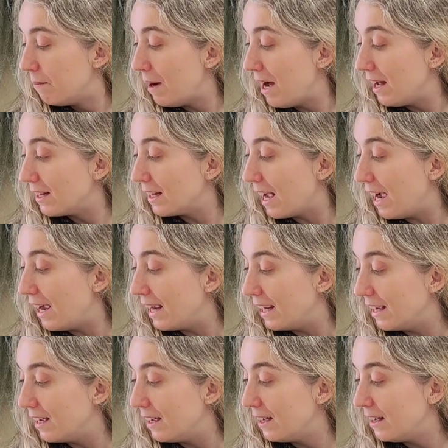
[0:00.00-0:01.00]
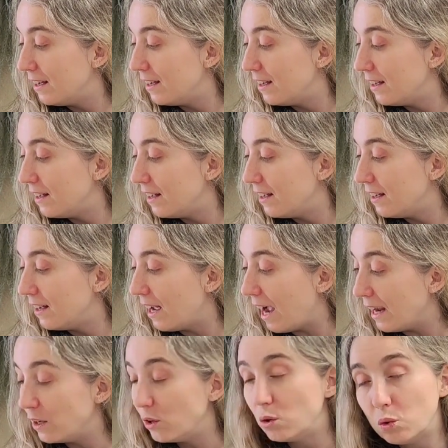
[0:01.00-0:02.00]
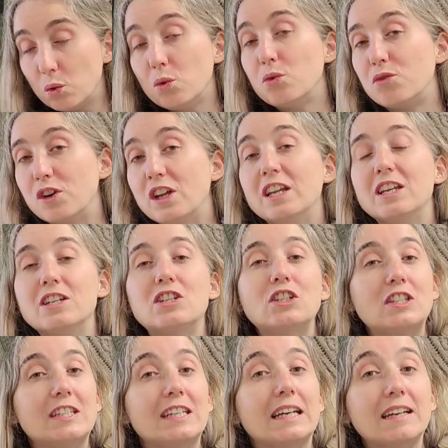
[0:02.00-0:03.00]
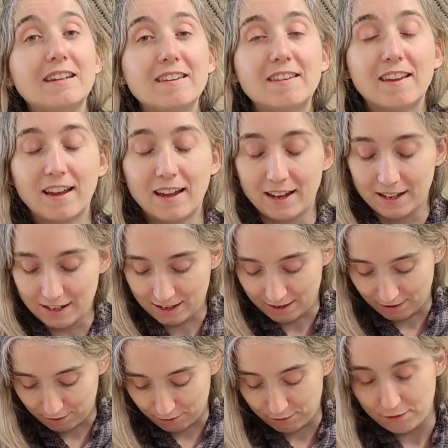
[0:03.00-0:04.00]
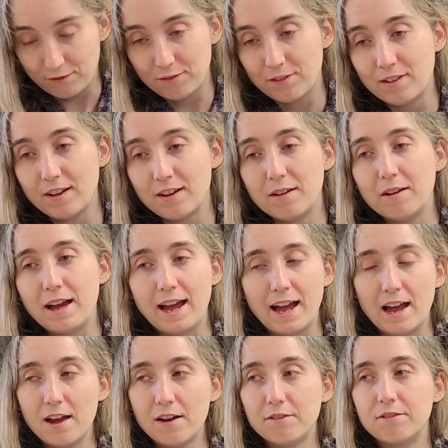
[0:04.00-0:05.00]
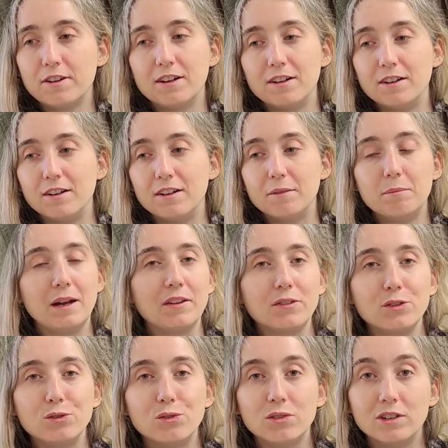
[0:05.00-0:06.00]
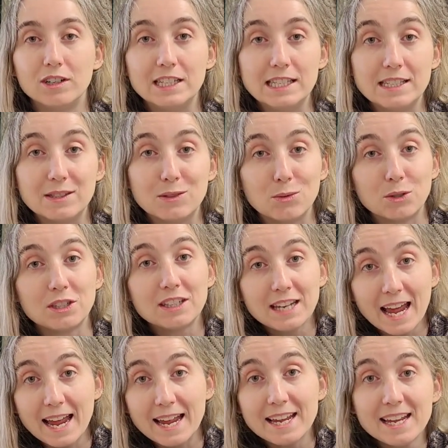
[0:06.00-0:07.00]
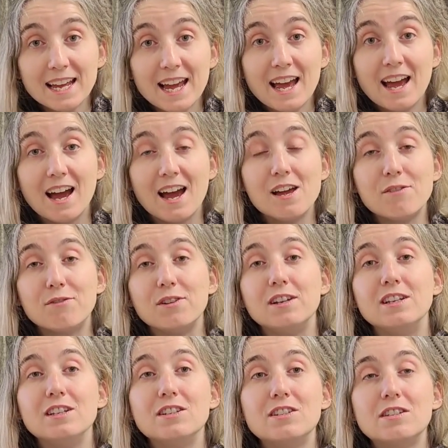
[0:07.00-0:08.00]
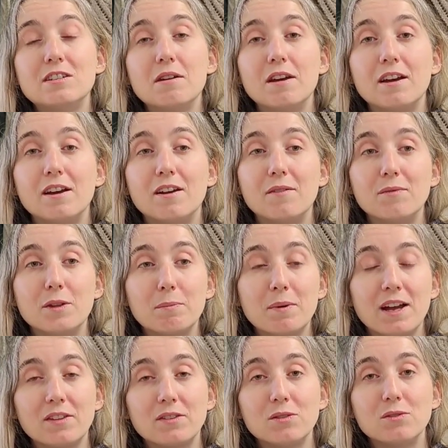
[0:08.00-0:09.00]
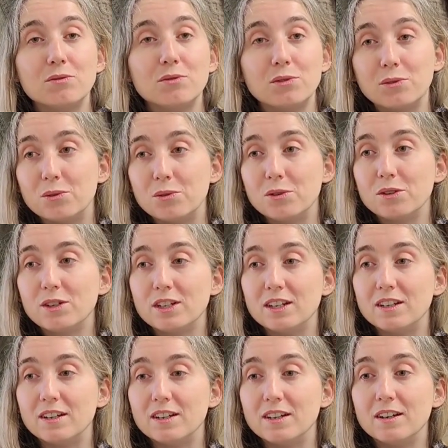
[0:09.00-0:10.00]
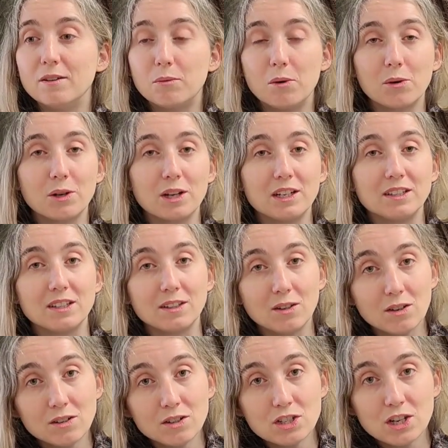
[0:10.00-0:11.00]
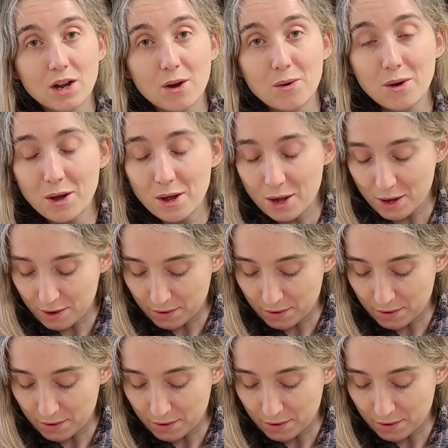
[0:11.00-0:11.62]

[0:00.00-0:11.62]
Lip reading: But I do finish things. I have a pattern released today. I finished the pattern for the Walk in the Dawn Shawl.